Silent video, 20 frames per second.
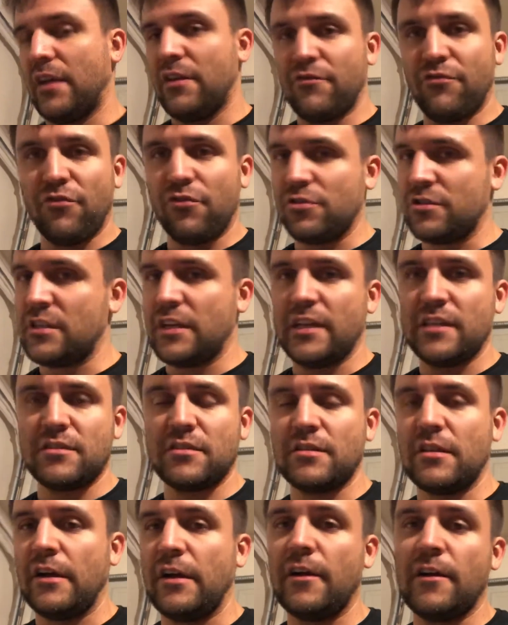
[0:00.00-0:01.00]
4 sets
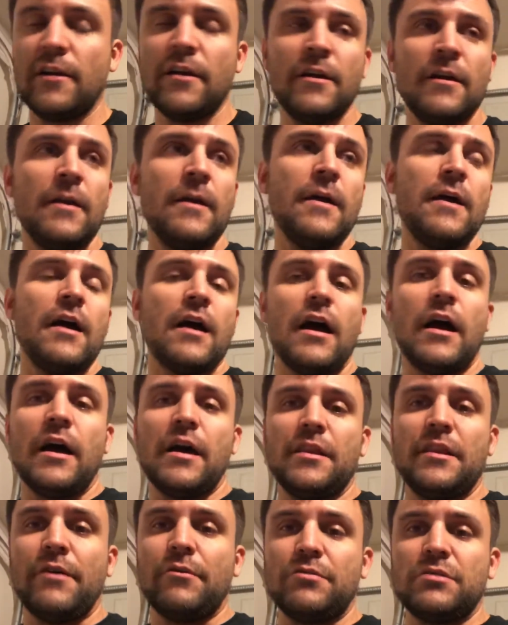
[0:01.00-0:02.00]
there, and
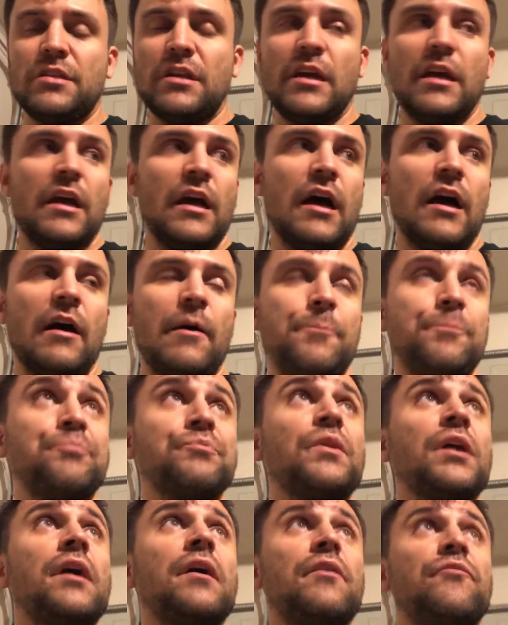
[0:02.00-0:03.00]
that was it.
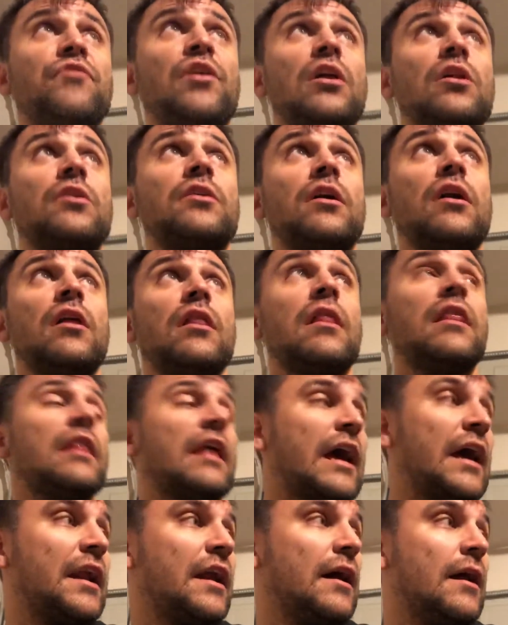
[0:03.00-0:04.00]
Followed all of
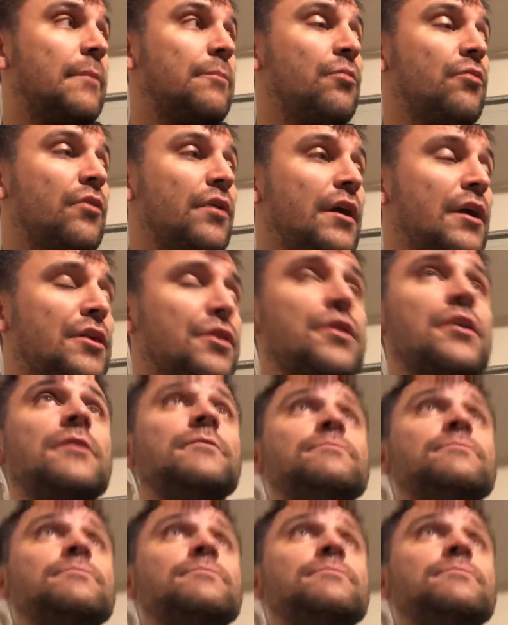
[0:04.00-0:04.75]
that up with